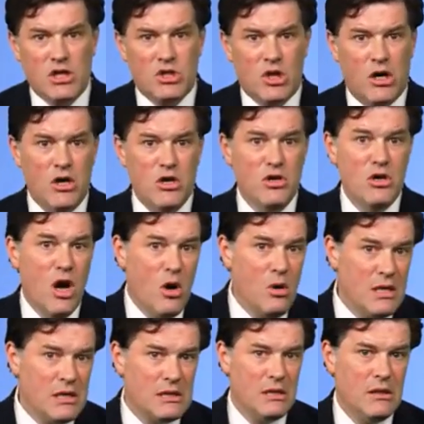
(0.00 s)
I started
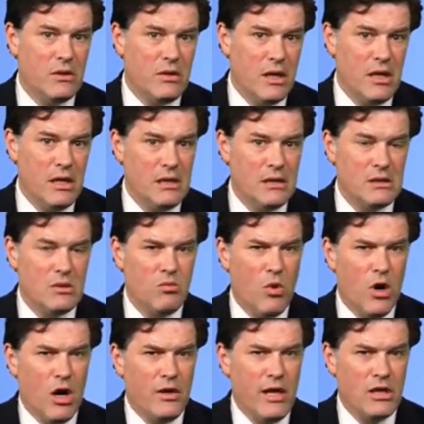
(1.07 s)
noticing things
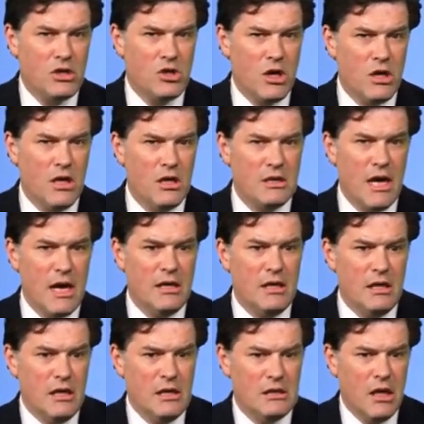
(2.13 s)
where they started
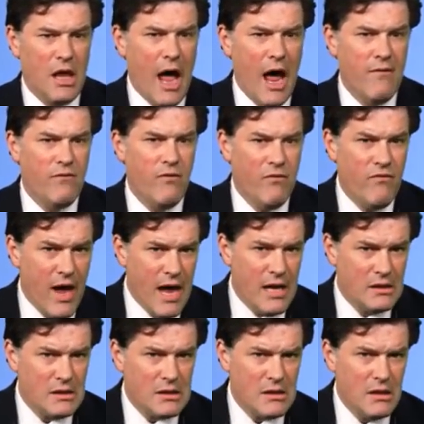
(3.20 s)
attending these live
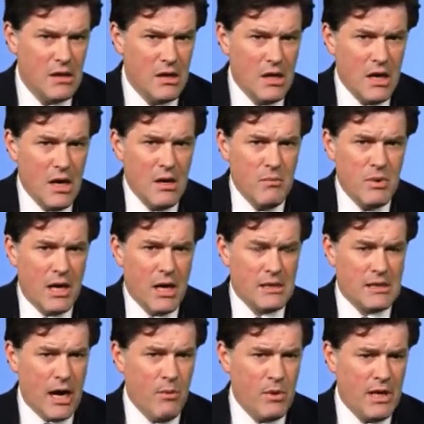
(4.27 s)
events,
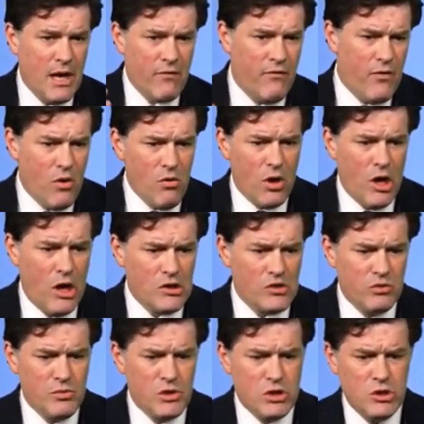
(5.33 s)
because I would get phone
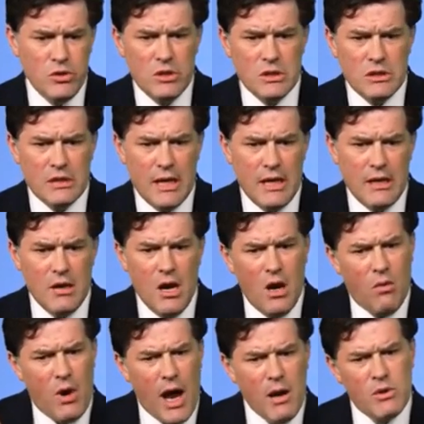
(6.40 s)
calls from students saying,
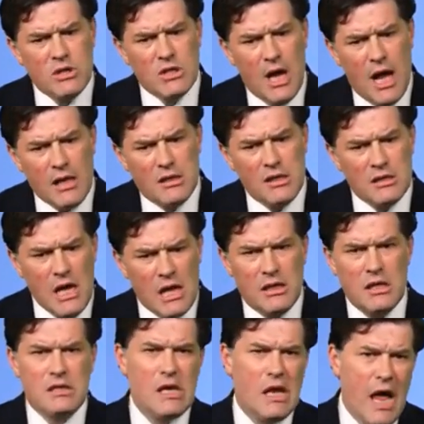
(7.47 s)
well, I was taught this at
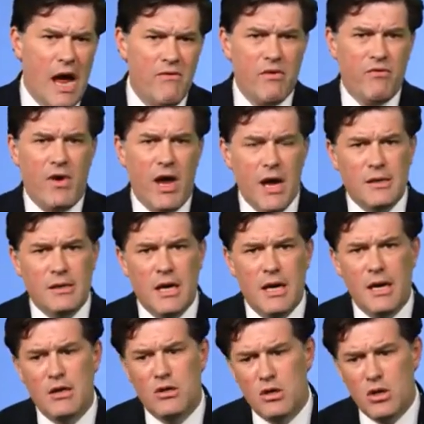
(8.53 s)
this live event
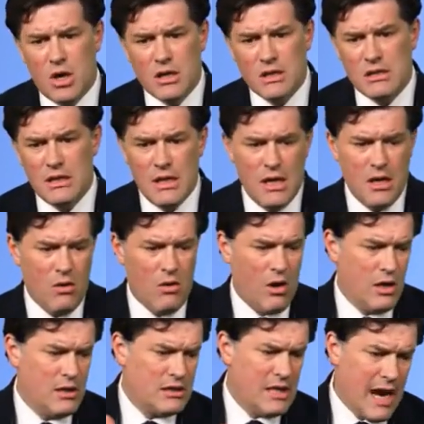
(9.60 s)
in New York City
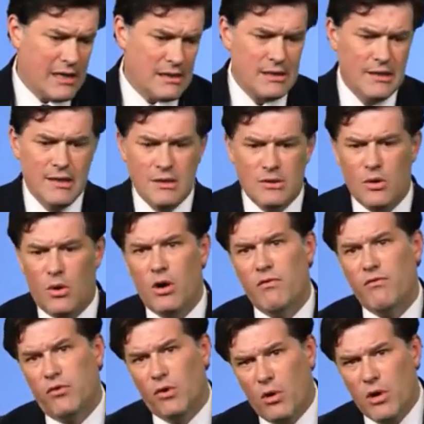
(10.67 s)
or in Texas or
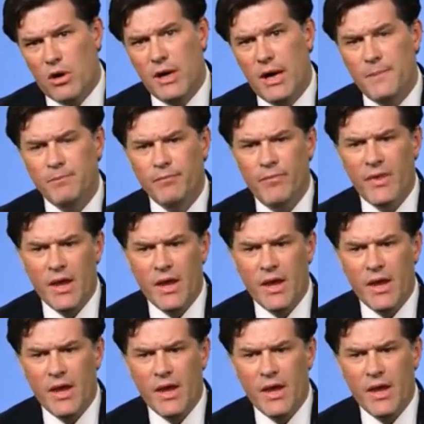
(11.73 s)
in Florida.